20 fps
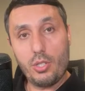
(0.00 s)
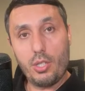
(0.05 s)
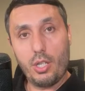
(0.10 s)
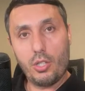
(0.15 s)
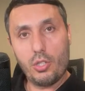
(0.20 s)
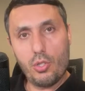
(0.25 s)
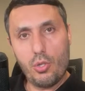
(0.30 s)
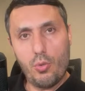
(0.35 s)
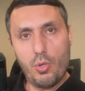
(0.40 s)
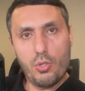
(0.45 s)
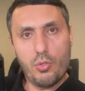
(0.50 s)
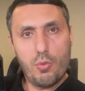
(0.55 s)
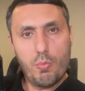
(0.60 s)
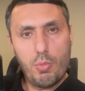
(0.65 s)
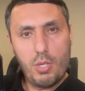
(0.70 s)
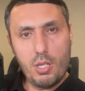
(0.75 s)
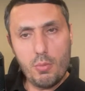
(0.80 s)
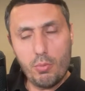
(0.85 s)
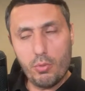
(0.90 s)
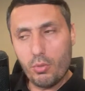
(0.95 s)
like 200
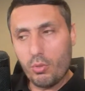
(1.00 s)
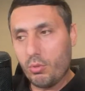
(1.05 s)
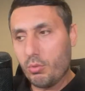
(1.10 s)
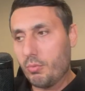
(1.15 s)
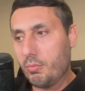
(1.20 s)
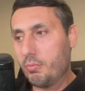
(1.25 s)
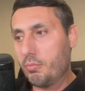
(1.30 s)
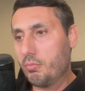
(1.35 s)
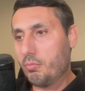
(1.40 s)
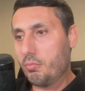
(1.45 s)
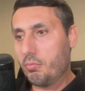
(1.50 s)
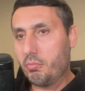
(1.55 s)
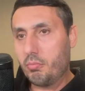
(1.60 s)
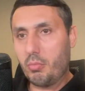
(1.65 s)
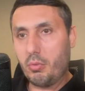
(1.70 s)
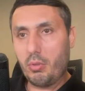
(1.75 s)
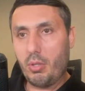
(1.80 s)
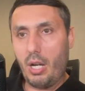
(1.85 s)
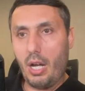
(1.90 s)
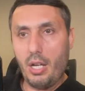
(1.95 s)
people.
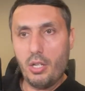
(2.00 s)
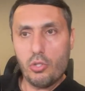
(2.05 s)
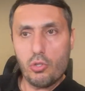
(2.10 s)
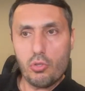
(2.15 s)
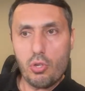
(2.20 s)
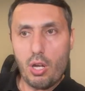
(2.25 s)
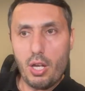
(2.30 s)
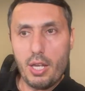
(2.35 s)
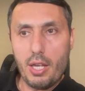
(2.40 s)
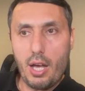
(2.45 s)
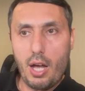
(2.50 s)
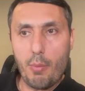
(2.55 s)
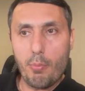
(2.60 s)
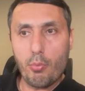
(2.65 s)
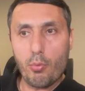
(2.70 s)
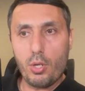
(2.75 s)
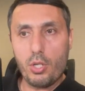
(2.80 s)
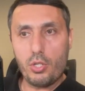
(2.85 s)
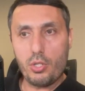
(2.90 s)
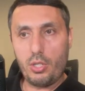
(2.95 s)
I saw an
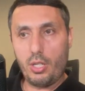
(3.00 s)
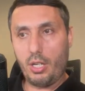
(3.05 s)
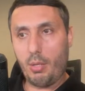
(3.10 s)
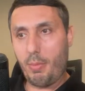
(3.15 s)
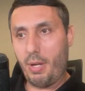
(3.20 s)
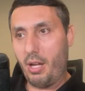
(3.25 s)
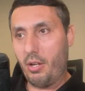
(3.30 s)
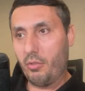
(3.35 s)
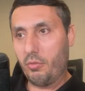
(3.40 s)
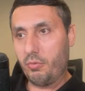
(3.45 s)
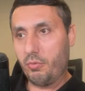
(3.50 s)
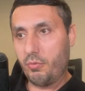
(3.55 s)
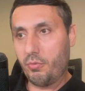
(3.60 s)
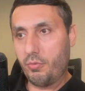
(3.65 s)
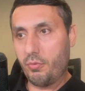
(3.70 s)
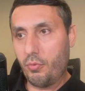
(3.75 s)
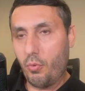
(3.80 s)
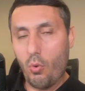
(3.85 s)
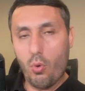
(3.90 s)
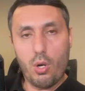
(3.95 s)
operation like
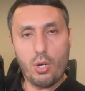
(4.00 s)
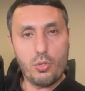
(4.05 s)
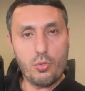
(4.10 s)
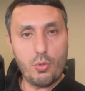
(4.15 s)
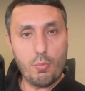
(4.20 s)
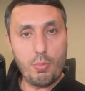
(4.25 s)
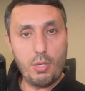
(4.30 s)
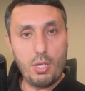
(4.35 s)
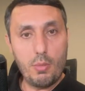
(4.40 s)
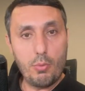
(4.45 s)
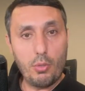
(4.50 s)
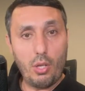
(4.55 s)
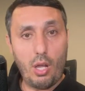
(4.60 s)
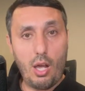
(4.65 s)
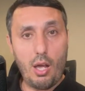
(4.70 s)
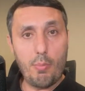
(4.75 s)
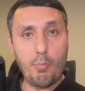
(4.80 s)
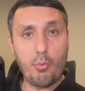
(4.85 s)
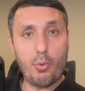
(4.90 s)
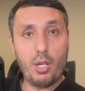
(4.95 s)
about 400 people
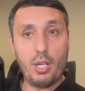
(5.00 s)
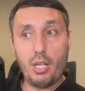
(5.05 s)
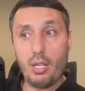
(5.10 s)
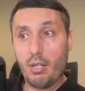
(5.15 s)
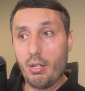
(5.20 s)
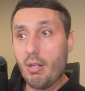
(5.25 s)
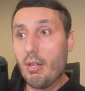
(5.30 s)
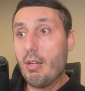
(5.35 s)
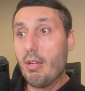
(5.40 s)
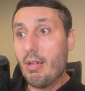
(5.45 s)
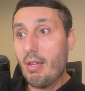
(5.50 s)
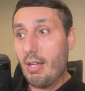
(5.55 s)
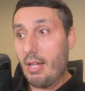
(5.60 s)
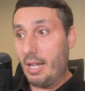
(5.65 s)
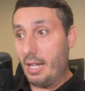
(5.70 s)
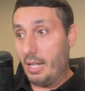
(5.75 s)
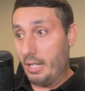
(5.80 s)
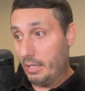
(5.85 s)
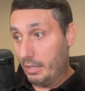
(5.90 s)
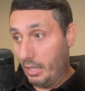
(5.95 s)
operating
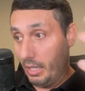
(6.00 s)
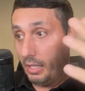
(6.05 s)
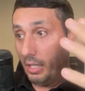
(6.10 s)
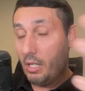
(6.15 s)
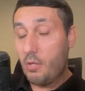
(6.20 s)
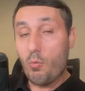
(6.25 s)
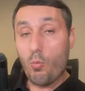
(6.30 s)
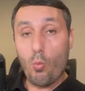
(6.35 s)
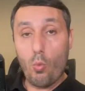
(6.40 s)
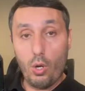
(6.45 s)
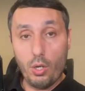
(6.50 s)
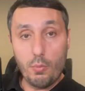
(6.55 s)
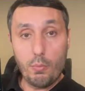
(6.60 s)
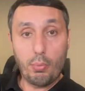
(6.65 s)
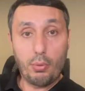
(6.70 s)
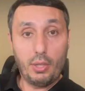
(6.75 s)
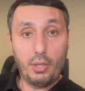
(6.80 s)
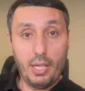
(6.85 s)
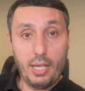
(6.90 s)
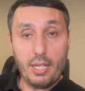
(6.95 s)
in
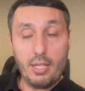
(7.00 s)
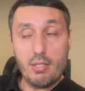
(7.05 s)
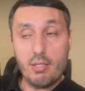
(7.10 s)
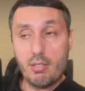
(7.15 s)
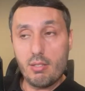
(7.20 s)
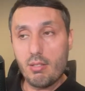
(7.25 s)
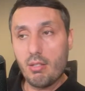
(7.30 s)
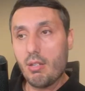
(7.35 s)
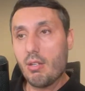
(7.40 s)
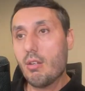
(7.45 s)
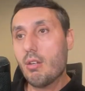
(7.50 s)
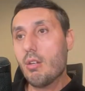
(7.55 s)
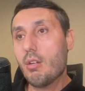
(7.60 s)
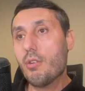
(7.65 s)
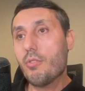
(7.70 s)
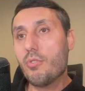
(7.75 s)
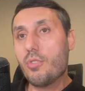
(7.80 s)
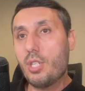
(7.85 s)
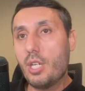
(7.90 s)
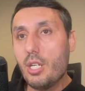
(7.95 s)
one place.
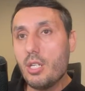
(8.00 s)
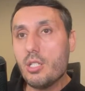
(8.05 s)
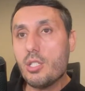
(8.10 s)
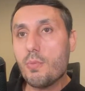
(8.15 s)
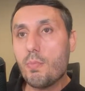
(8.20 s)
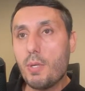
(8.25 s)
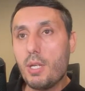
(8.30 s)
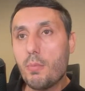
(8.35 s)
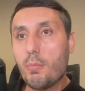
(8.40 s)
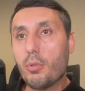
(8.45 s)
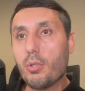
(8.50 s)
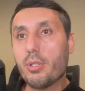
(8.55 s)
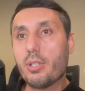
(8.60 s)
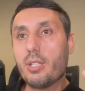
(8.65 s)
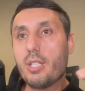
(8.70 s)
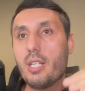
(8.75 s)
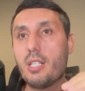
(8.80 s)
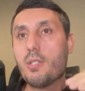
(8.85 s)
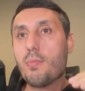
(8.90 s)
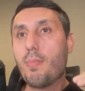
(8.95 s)
These
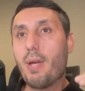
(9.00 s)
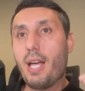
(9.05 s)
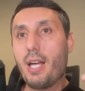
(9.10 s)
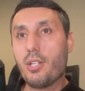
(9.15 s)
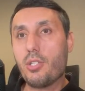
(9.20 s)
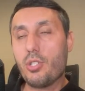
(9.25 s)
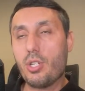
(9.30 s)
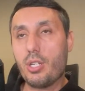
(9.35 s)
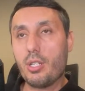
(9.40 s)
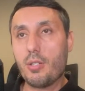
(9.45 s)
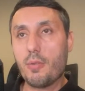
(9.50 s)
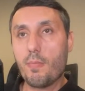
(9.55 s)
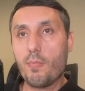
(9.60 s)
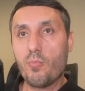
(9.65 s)
people dispatching